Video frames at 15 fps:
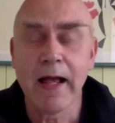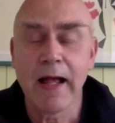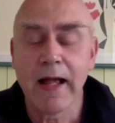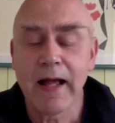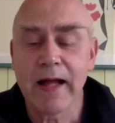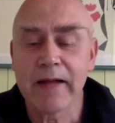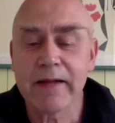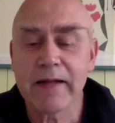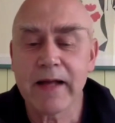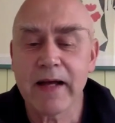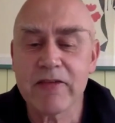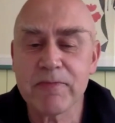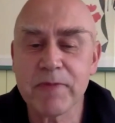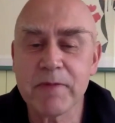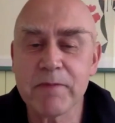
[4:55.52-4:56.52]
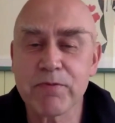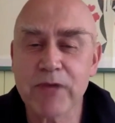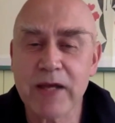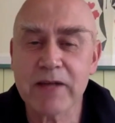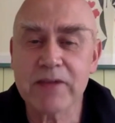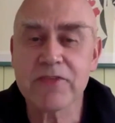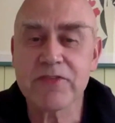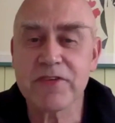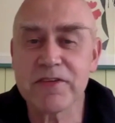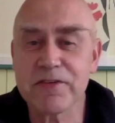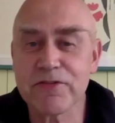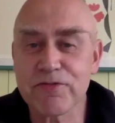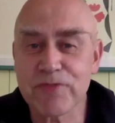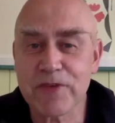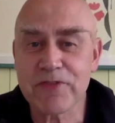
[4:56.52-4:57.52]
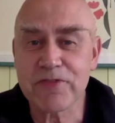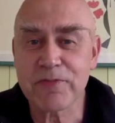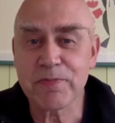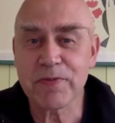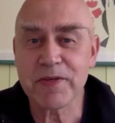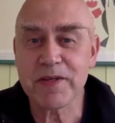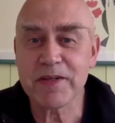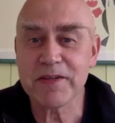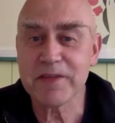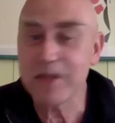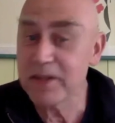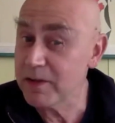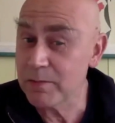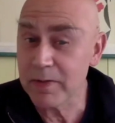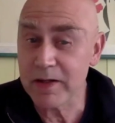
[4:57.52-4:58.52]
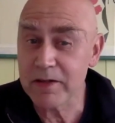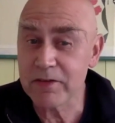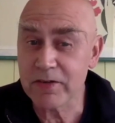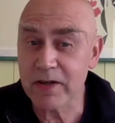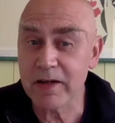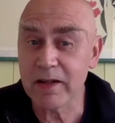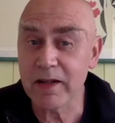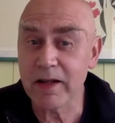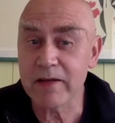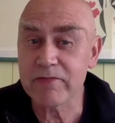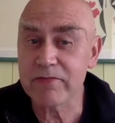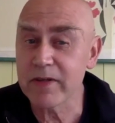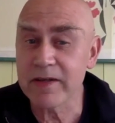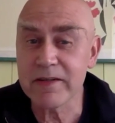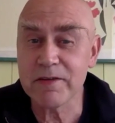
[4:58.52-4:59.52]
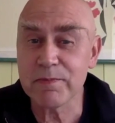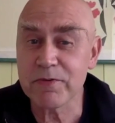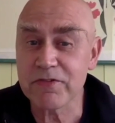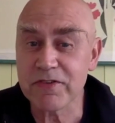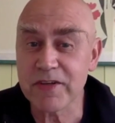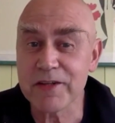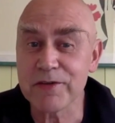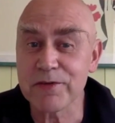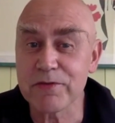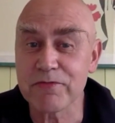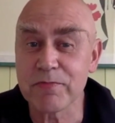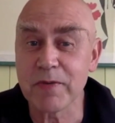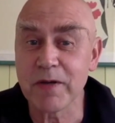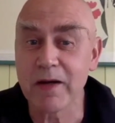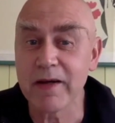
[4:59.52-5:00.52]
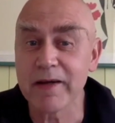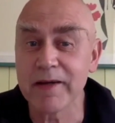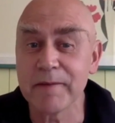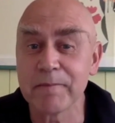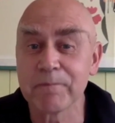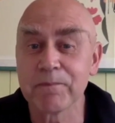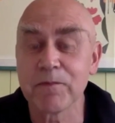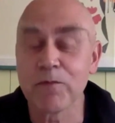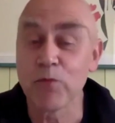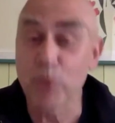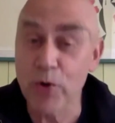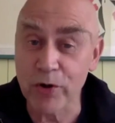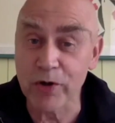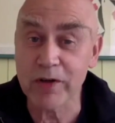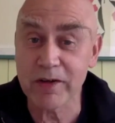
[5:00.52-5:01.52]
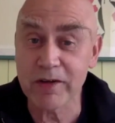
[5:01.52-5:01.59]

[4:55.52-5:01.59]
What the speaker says: And I've been practicing this recipe nearly my entire life. 90% of my work